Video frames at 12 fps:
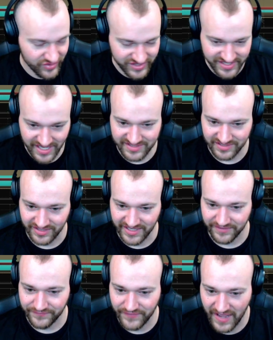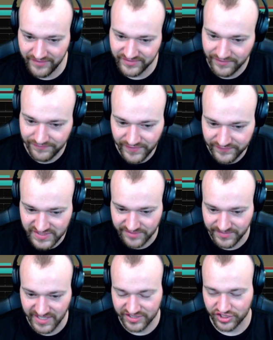set to like 5-day,
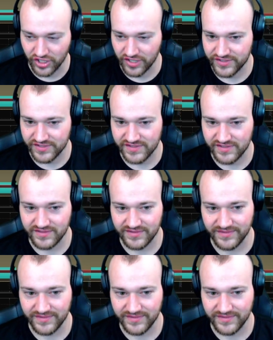15-minute charts.